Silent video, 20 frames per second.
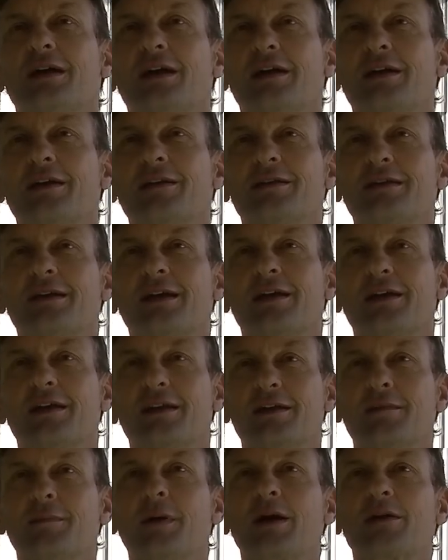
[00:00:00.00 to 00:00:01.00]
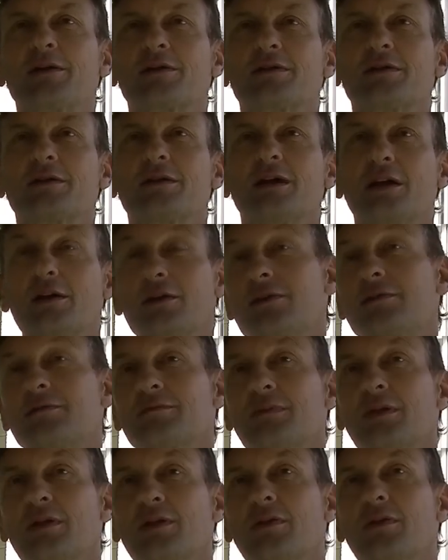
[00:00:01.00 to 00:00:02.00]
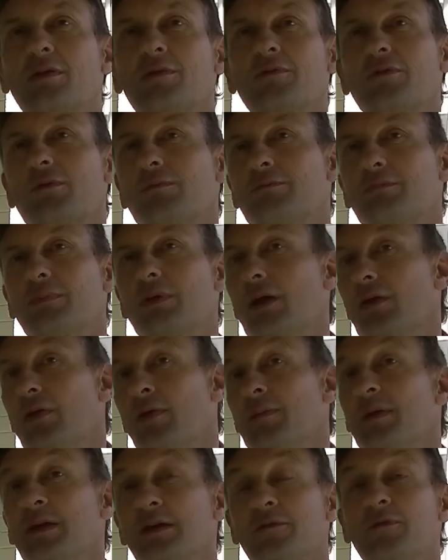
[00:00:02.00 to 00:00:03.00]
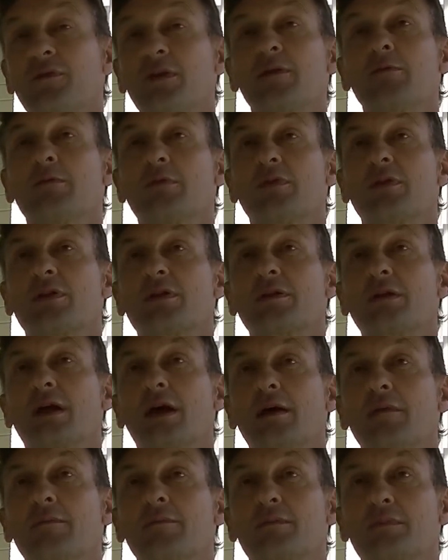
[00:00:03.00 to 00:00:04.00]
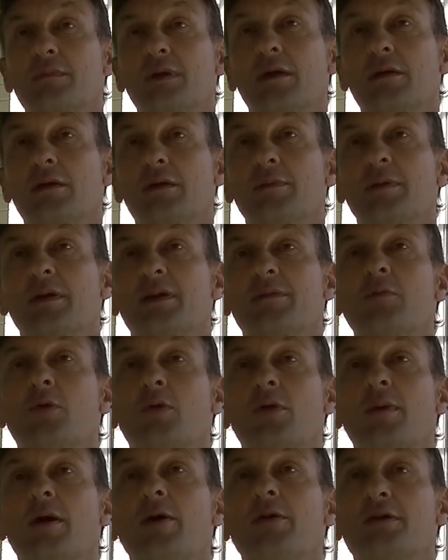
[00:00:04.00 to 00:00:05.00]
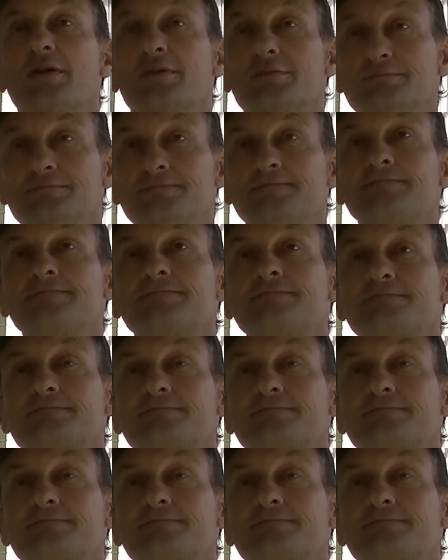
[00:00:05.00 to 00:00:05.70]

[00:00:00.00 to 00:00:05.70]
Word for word: and getting in amongst the, uh, the, the, you know, the bigger fleet with um, you know, a little bit smaller boats.